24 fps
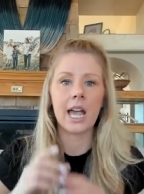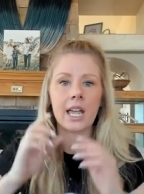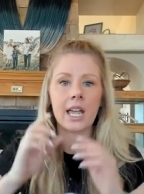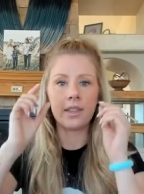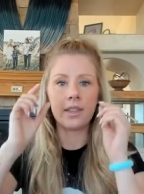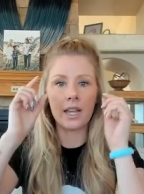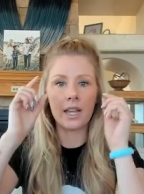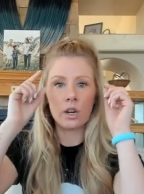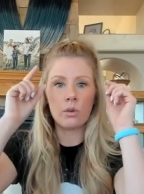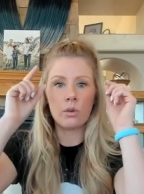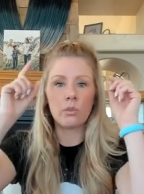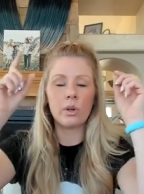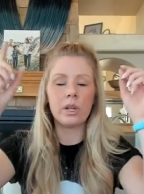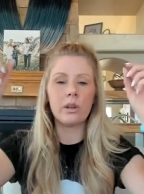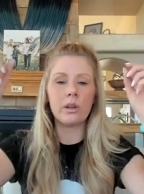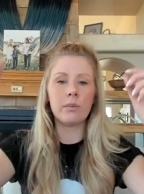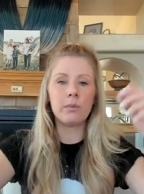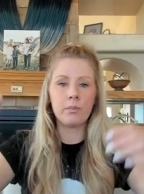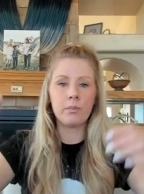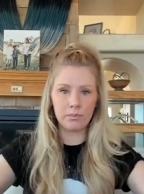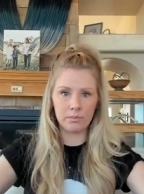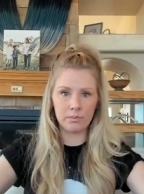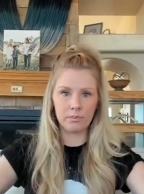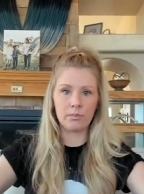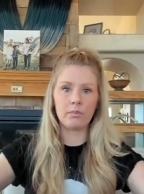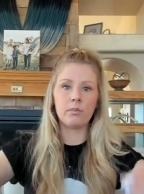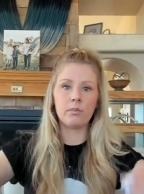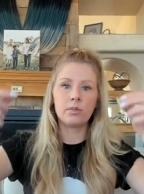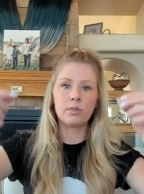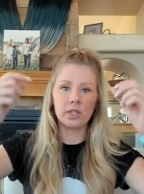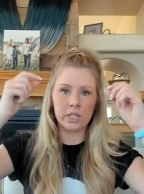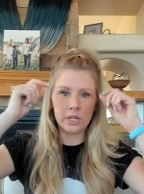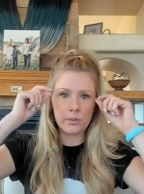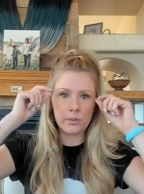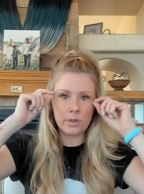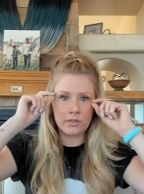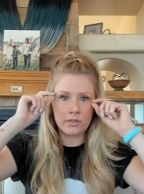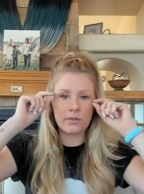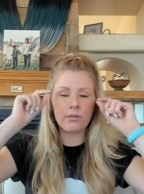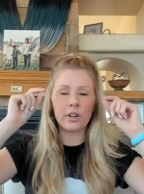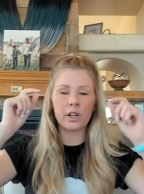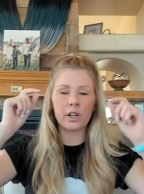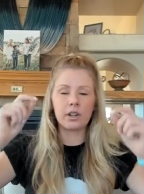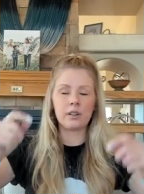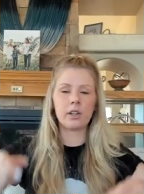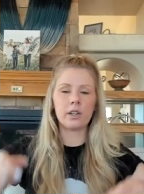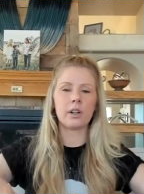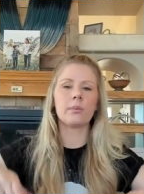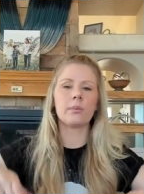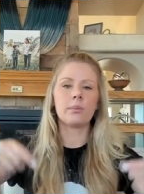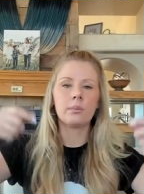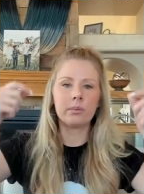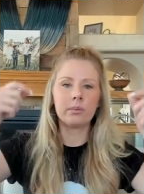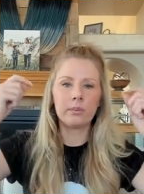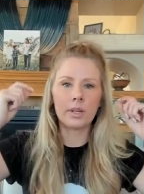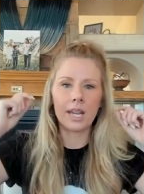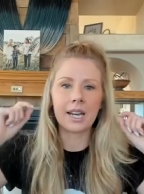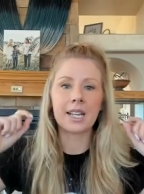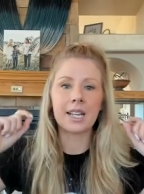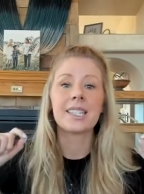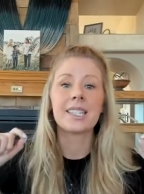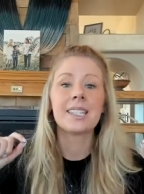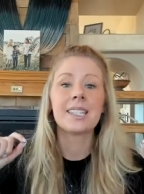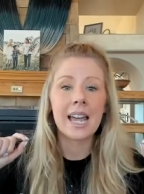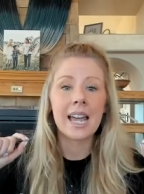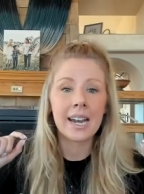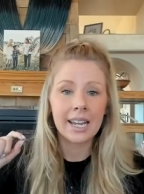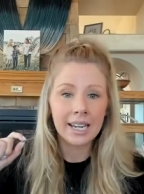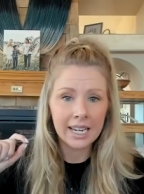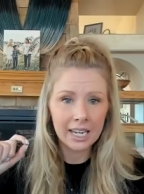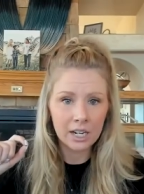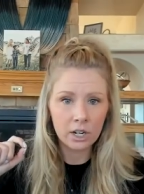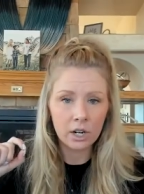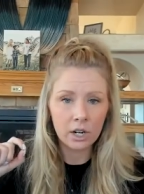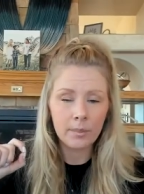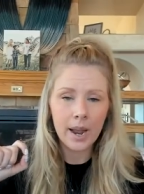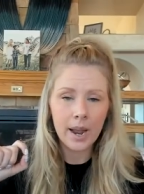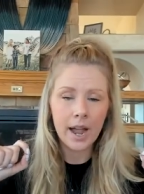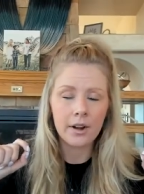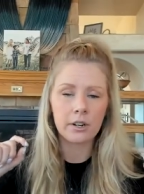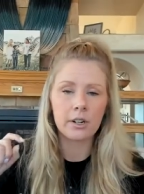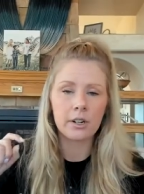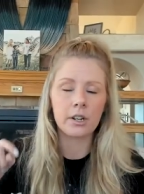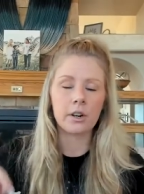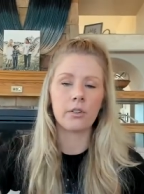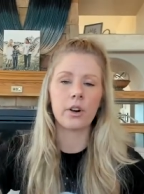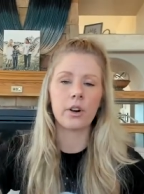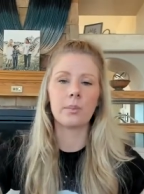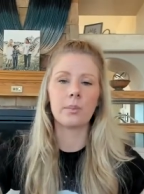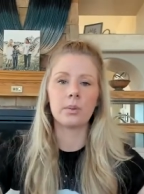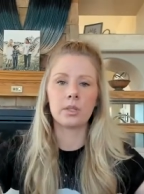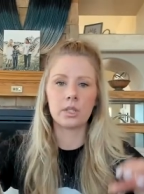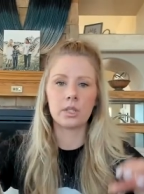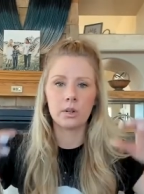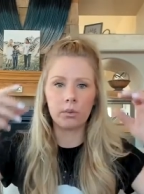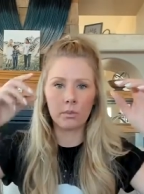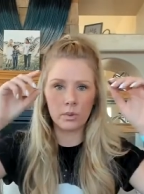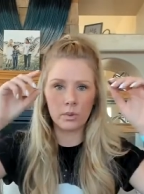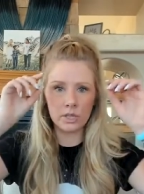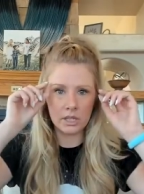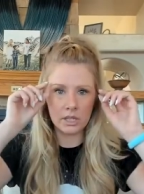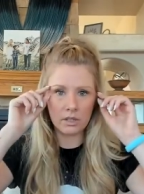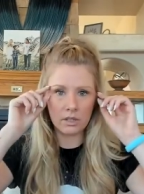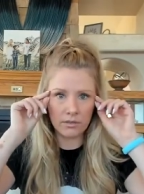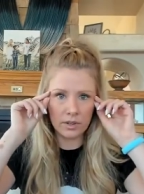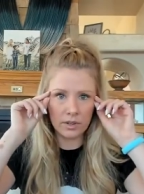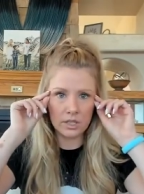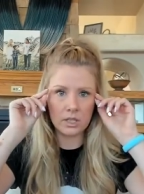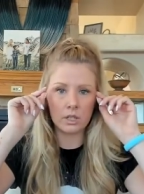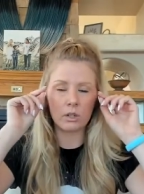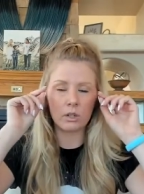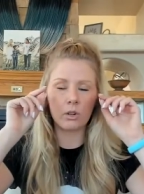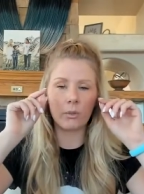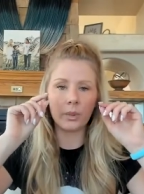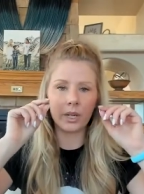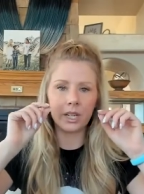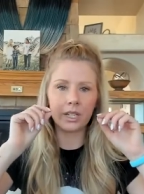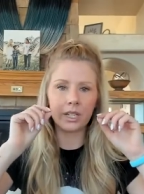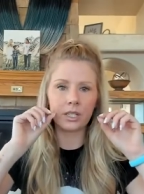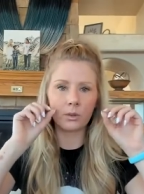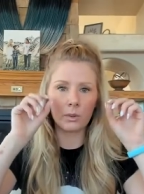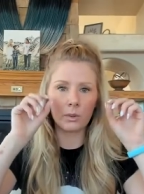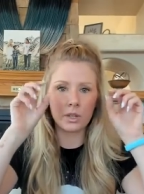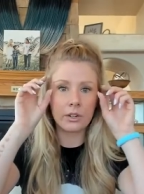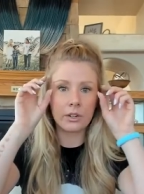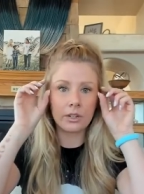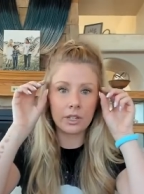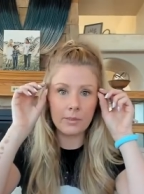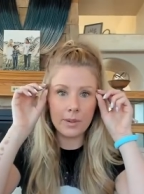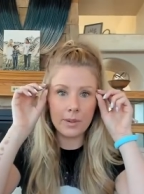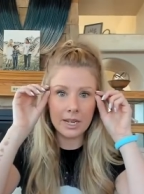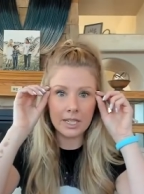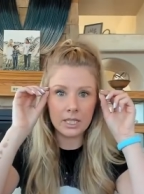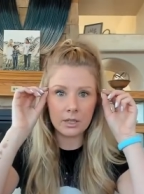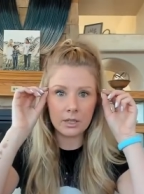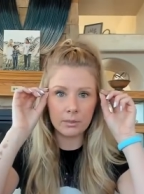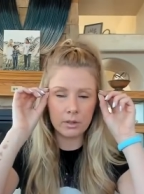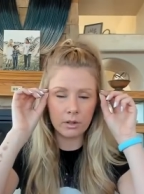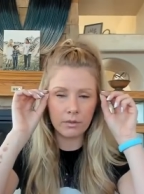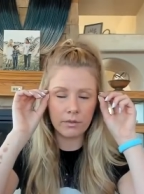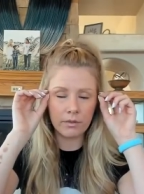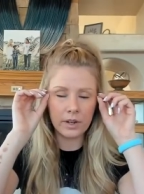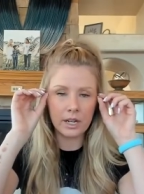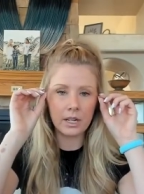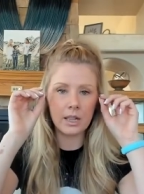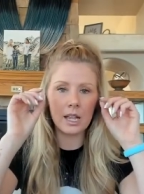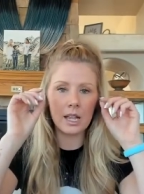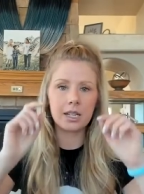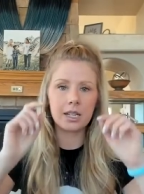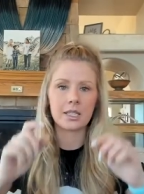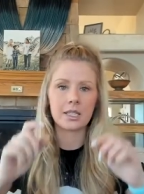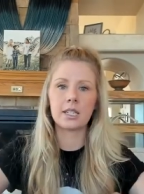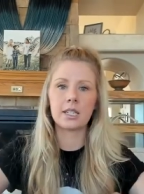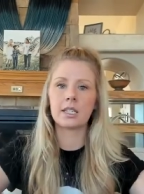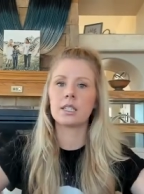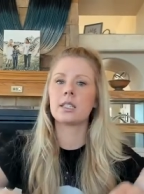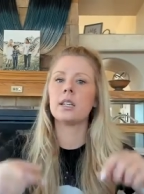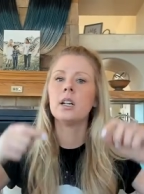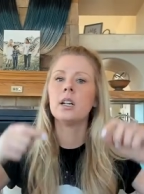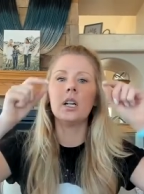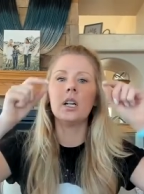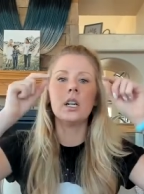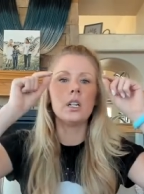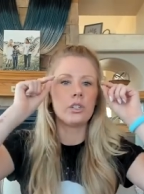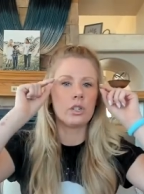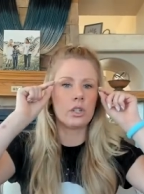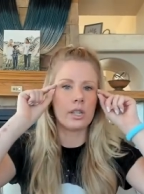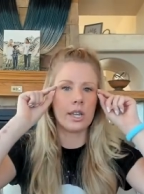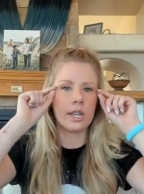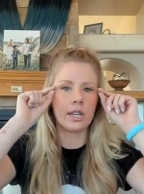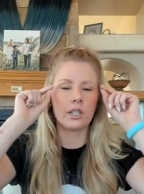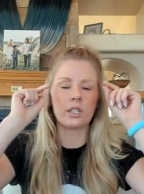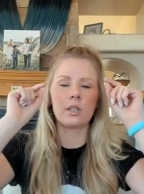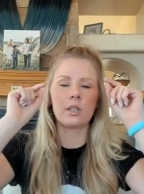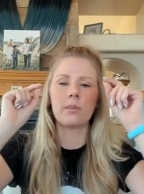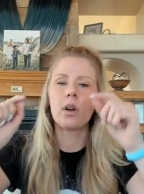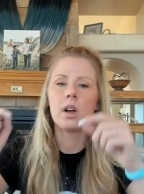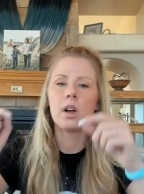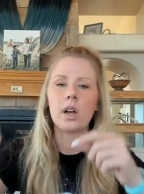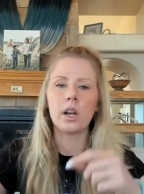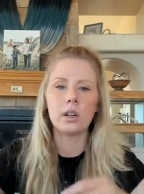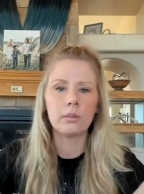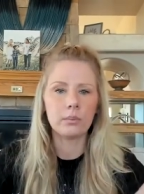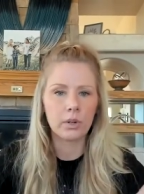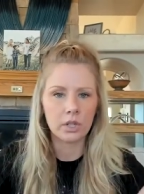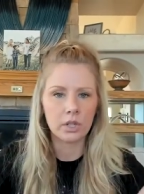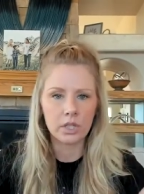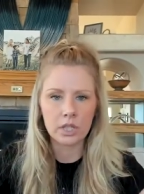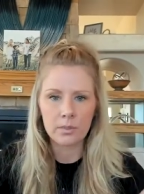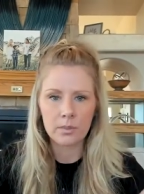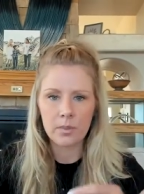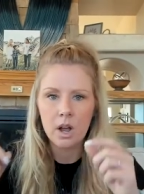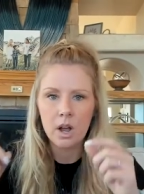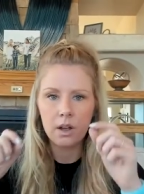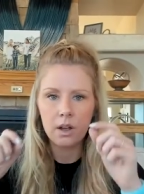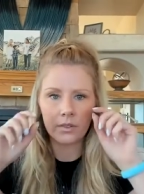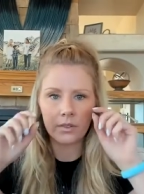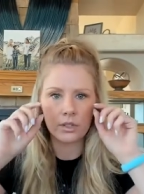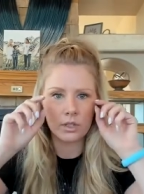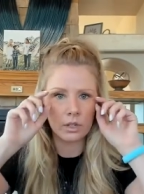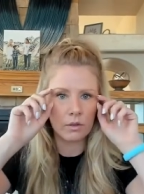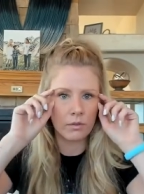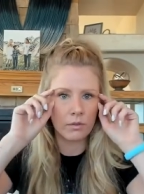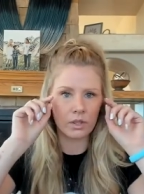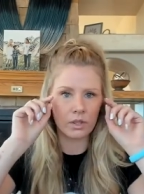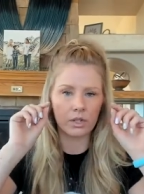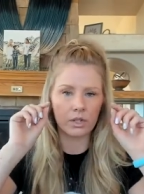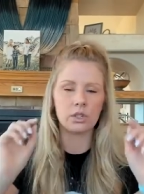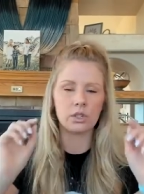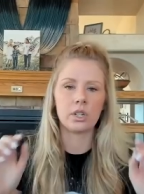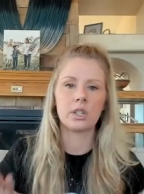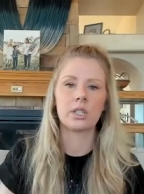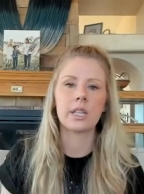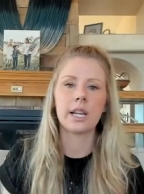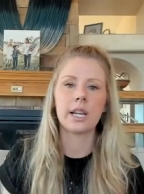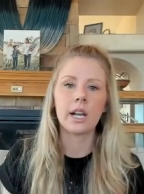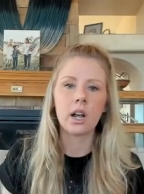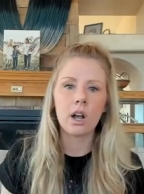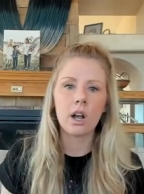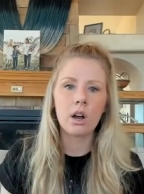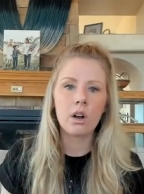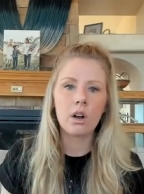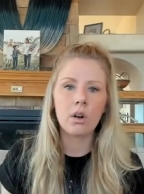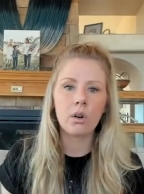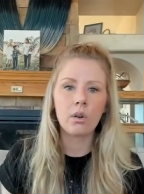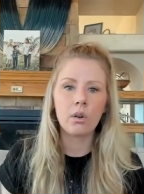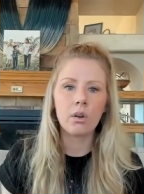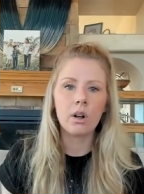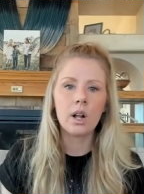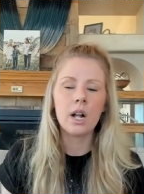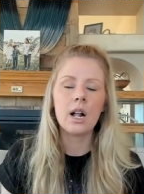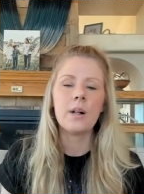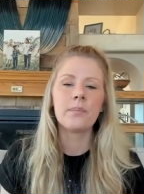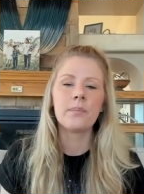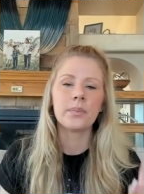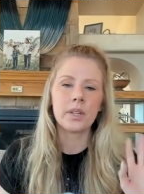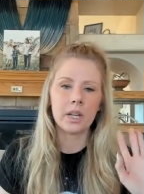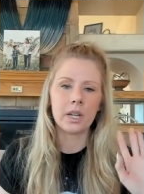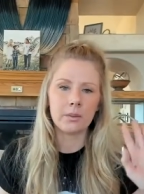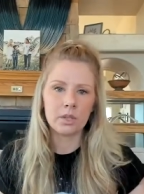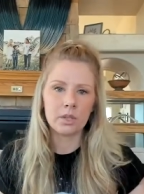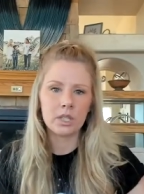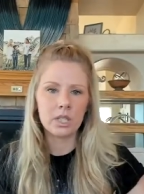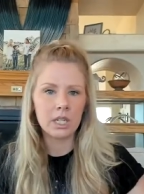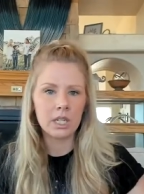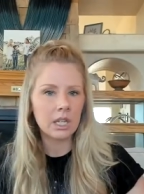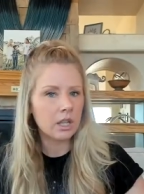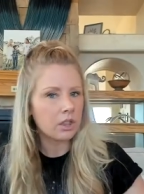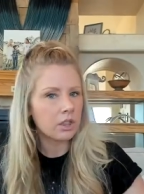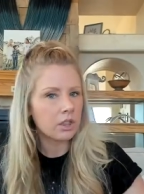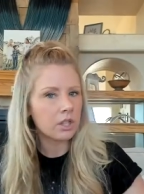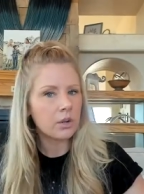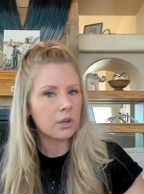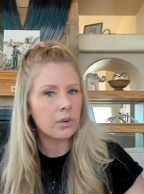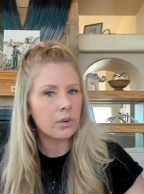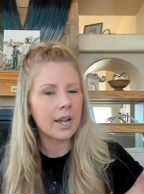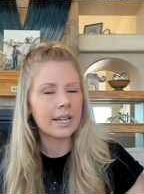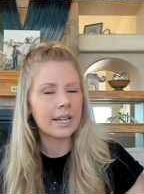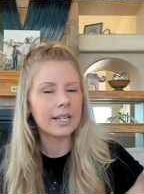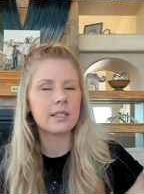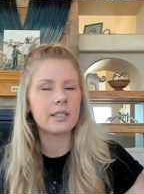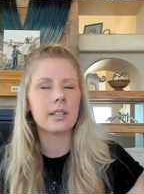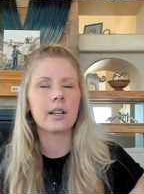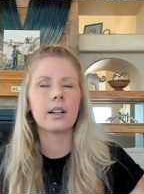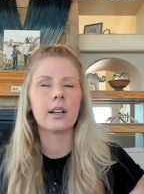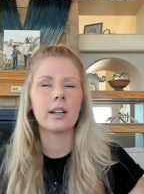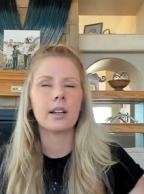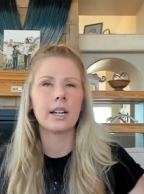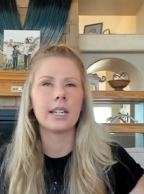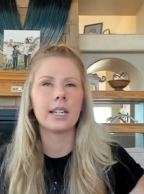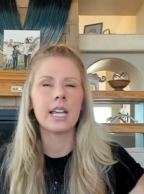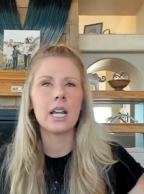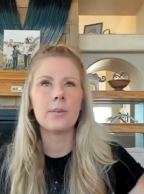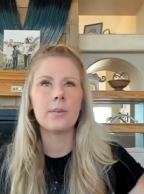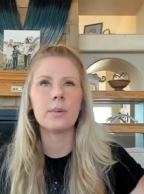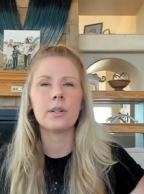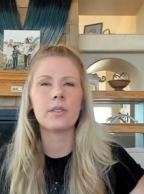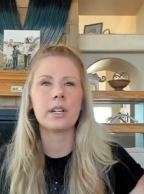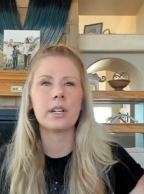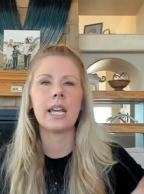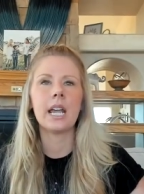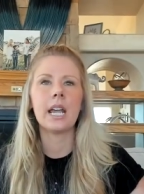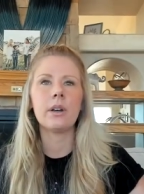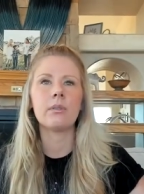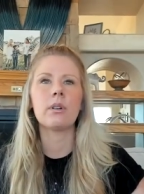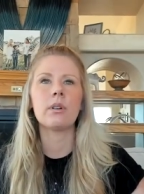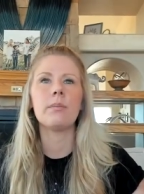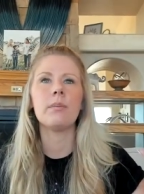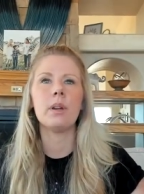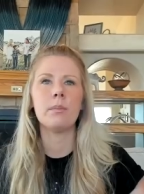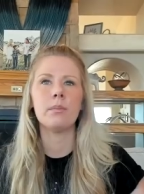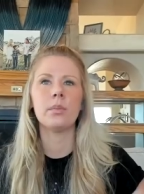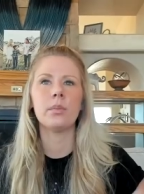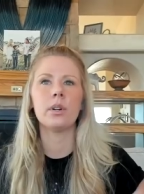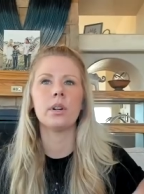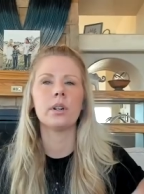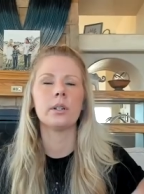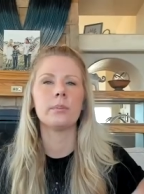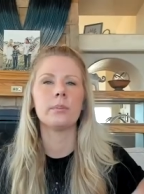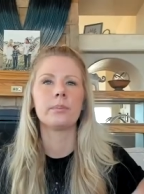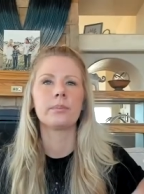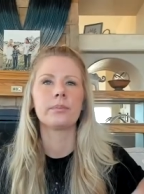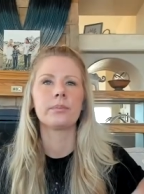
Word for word: And then we she was very you know kinesthetic in her pattern interrupts so we did the physical piece we literally made some little fake glasses she takes them on puts them off and so forth and she's like oh i'm seeing through i, I can't believe i can't remember